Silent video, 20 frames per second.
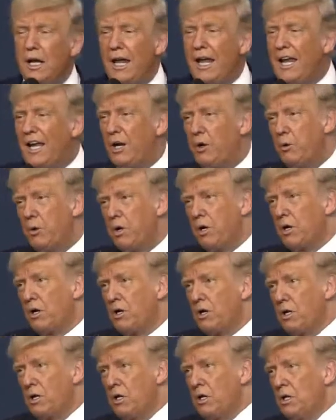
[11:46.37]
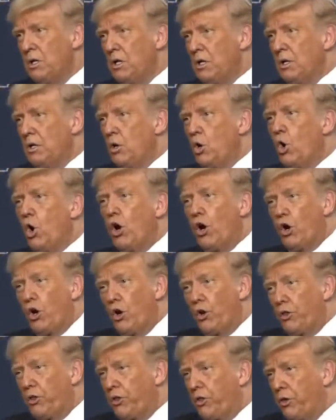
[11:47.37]
anywhere on
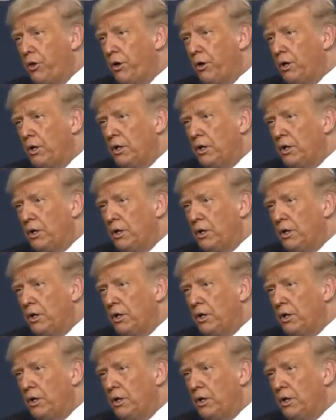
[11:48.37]
earth.